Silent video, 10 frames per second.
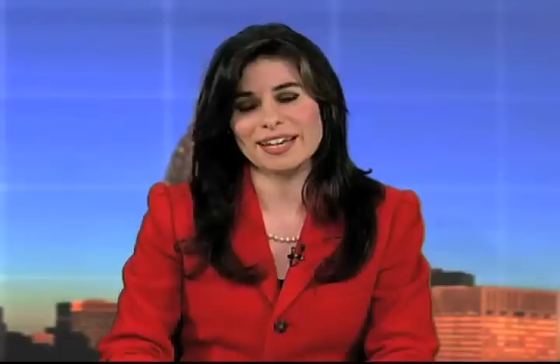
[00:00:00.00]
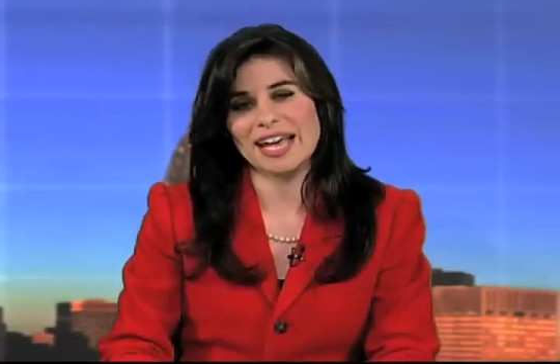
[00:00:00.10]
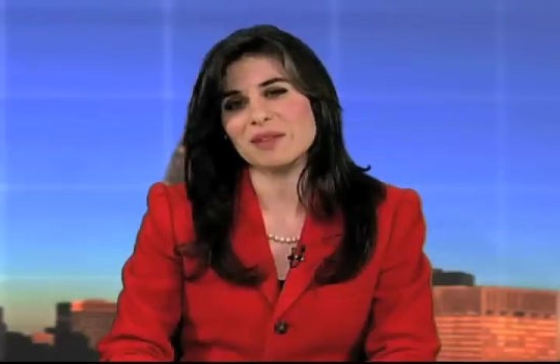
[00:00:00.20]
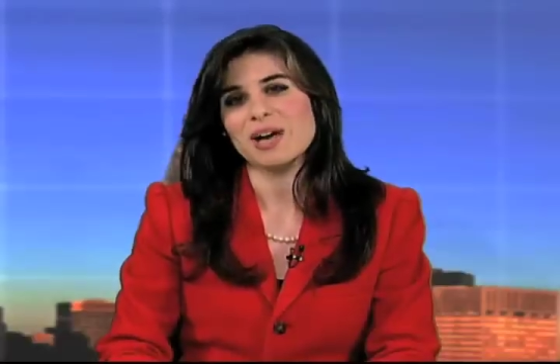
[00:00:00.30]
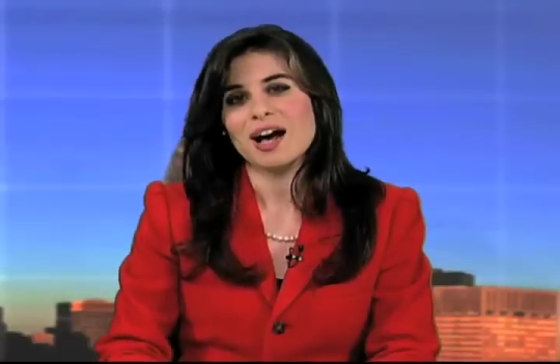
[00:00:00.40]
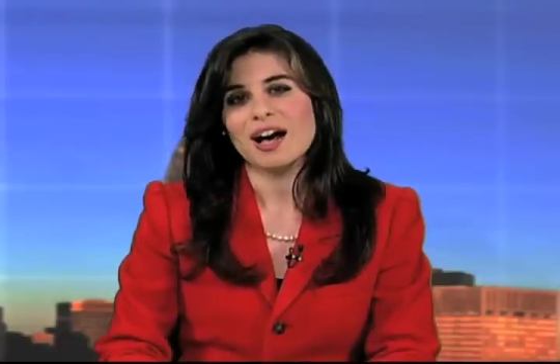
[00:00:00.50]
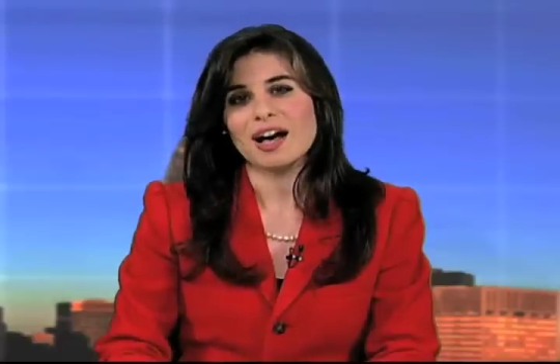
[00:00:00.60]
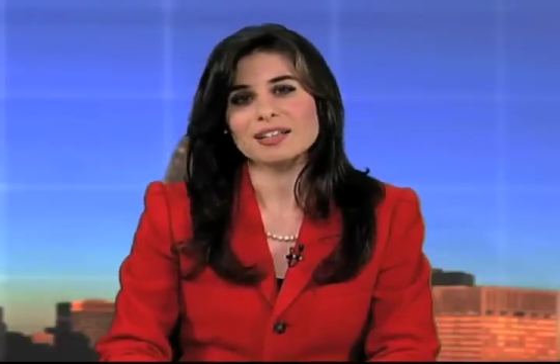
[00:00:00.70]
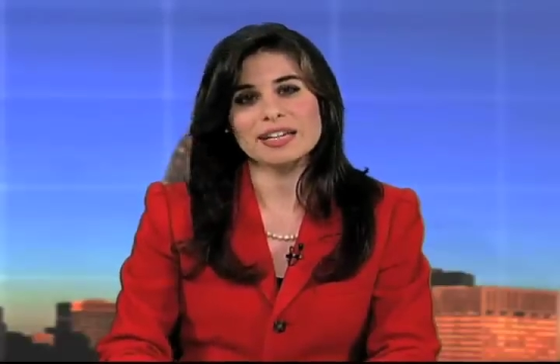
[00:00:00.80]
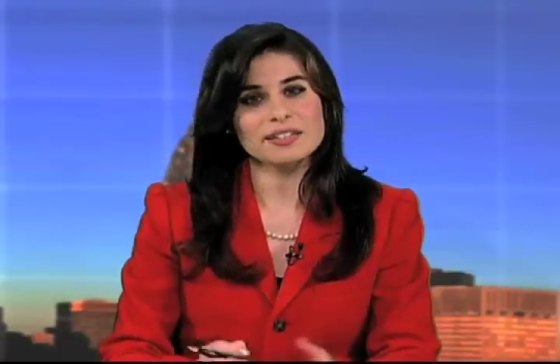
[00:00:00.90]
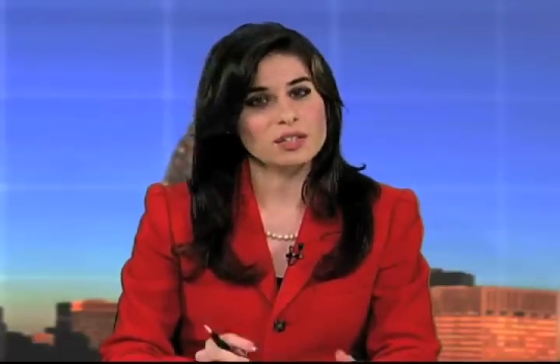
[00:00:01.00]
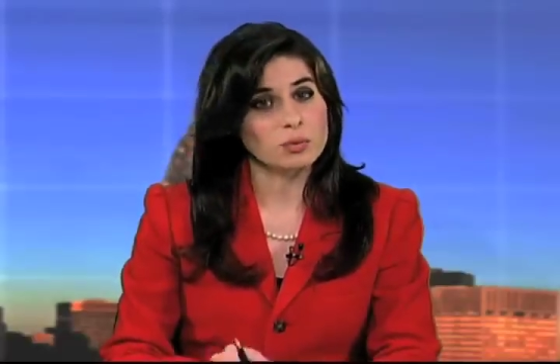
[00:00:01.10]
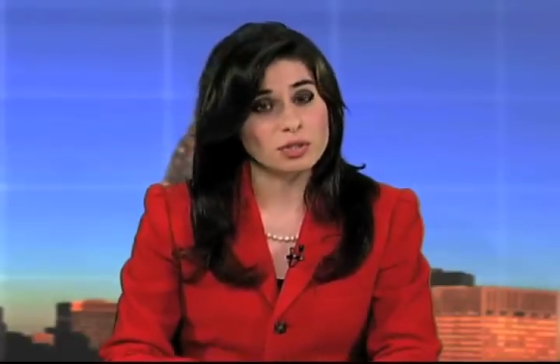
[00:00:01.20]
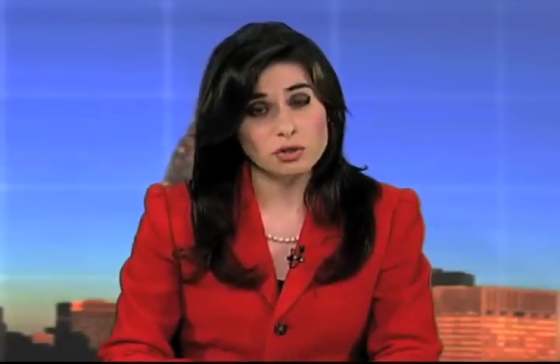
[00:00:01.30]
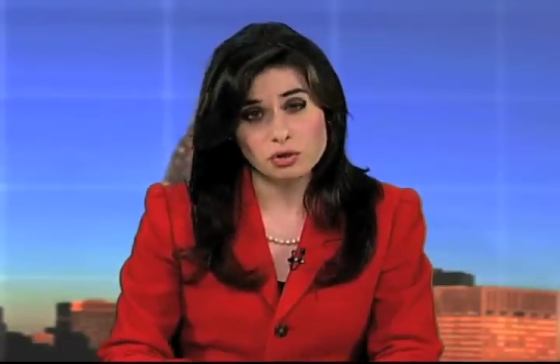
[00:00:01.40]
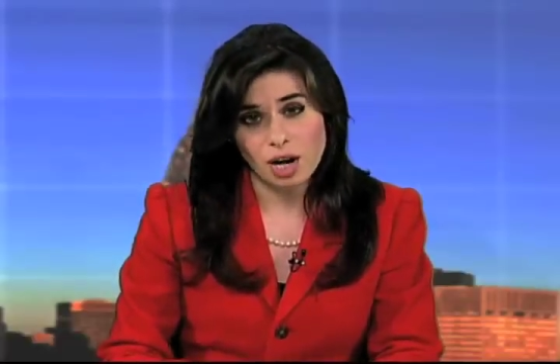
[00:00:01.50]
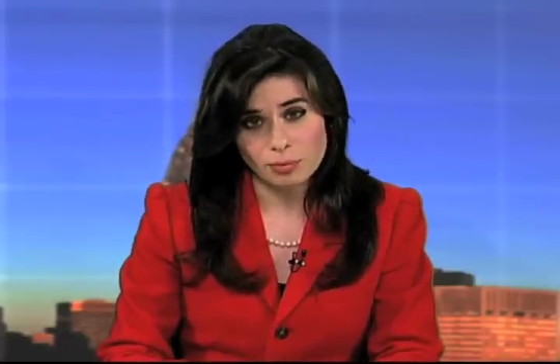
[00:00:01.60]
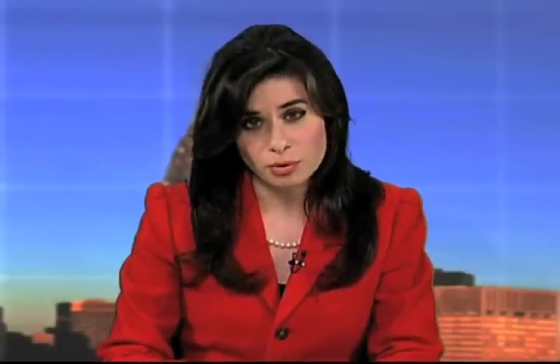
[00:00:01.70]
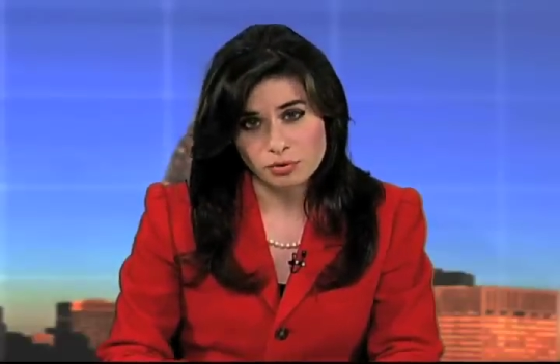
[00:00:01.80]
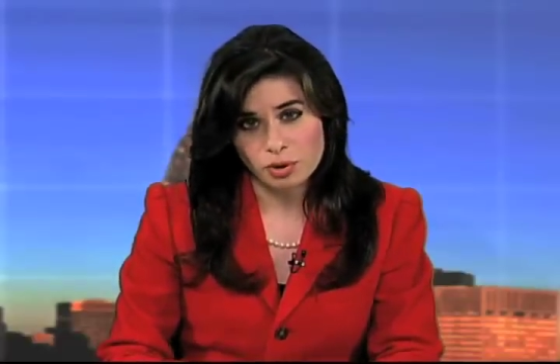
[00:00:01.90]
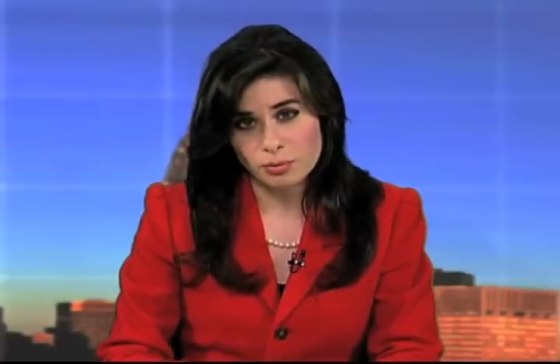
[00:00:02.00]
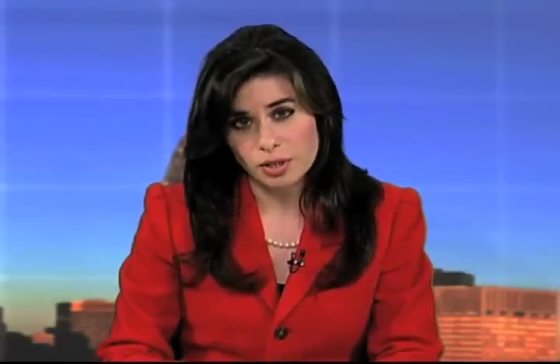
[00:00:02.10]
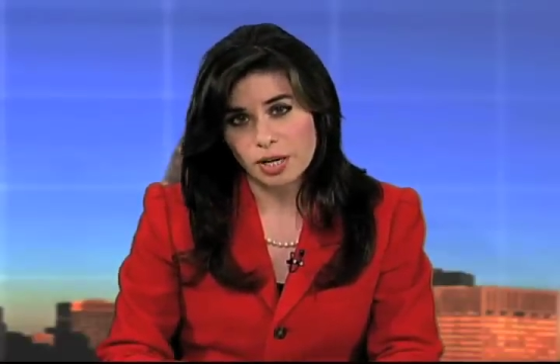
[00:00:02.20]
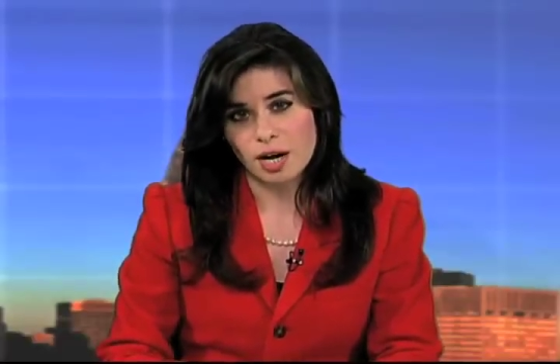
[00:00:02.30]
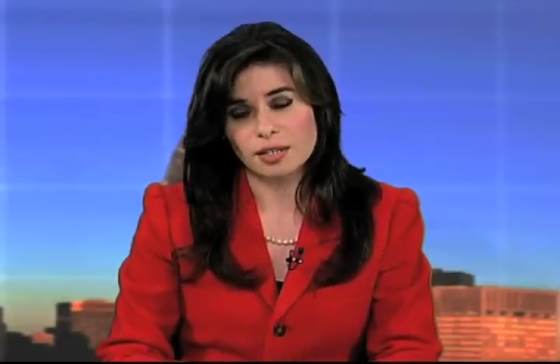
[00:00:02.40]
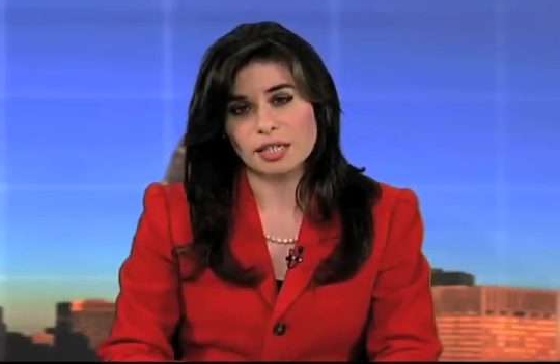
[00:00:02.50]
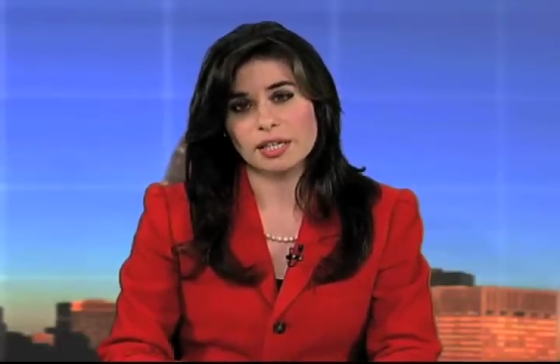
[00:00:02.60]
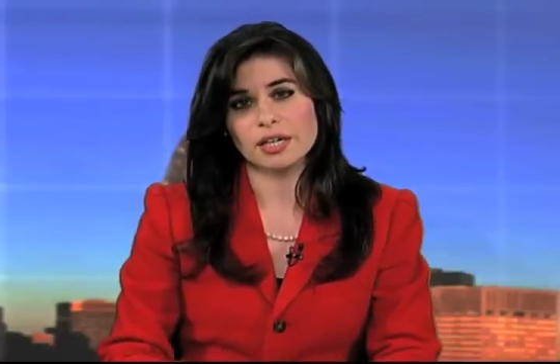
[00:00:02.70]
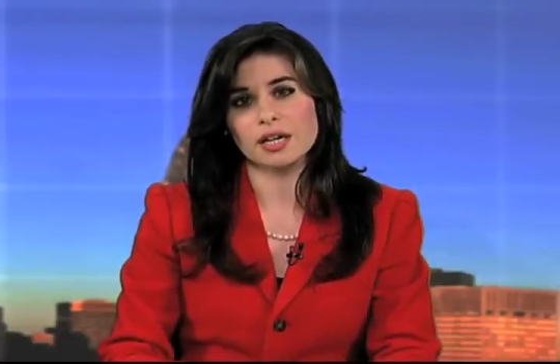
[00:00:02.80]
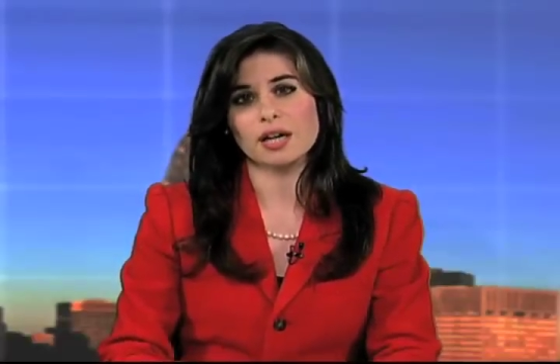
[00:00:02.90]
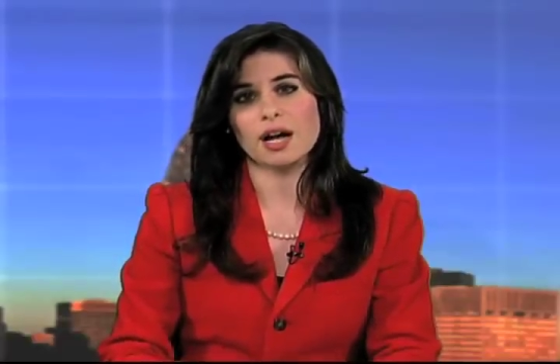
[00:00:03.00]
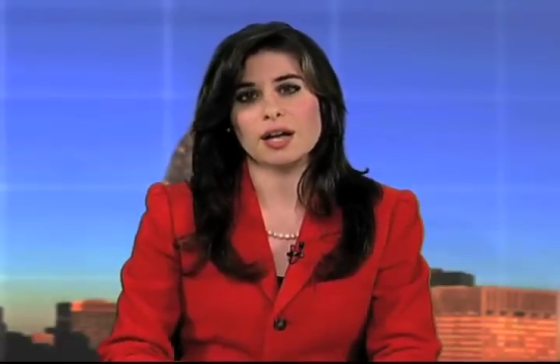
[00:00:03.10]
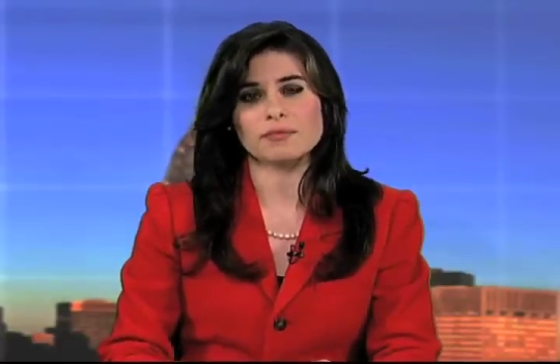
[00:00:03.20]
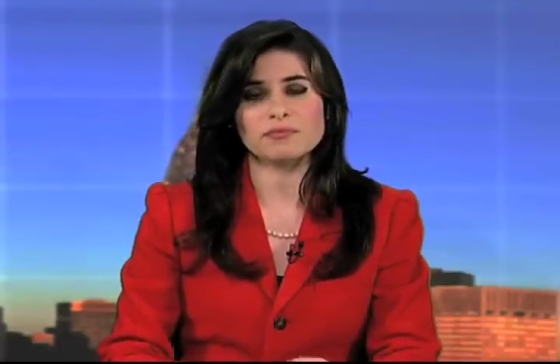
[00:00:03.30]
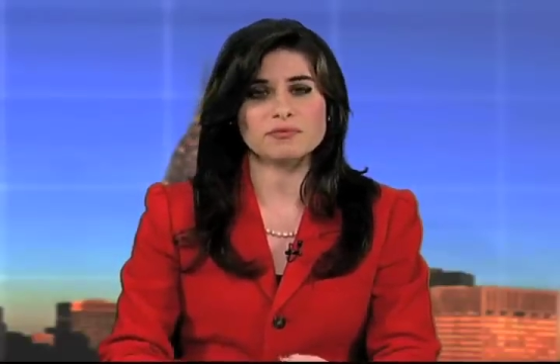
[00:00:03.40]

name. LinkedIn was a strong performer on the year.